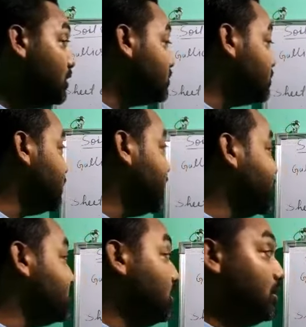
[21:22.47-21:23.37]
So
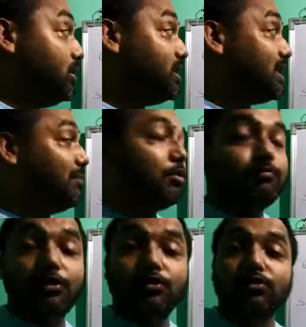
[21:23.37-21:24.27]
next,
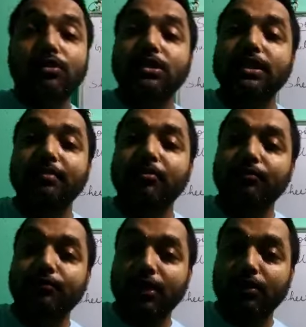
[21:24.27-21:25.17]
due to this type
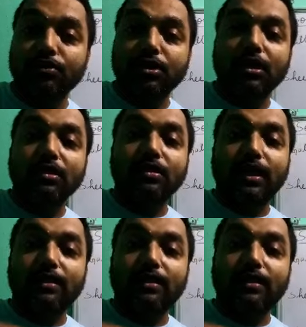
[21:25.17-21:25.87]
of erosion,